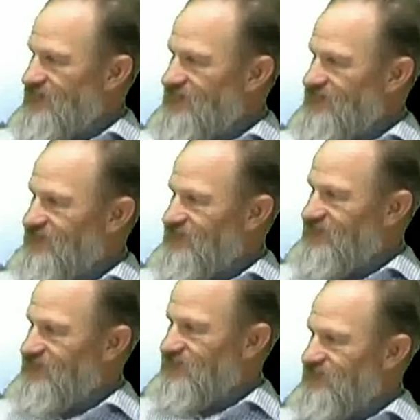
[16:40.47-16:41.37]

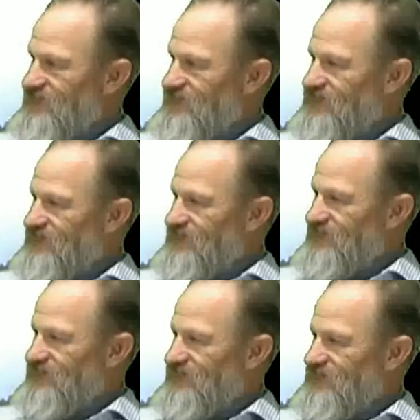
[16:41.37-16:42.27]

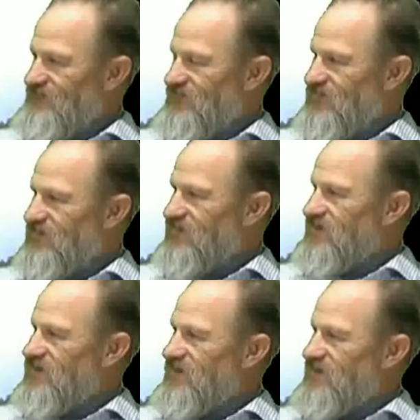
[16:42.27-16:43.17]

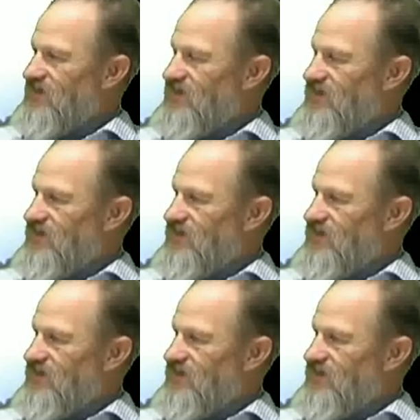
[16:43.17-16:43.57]
No words are spoken by the person on screen.